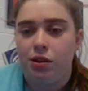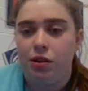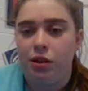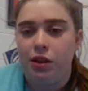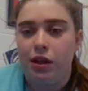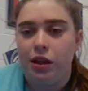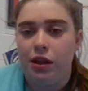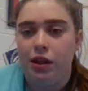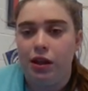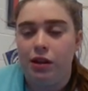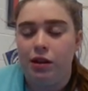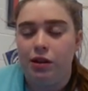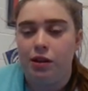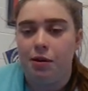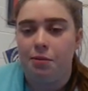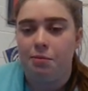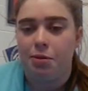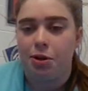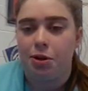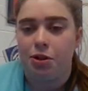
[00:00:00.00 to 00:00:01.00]
the
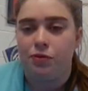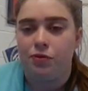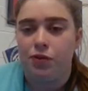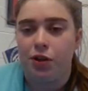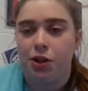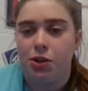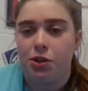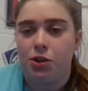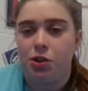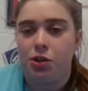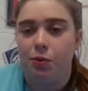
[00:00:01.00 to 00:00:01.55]
numbers first.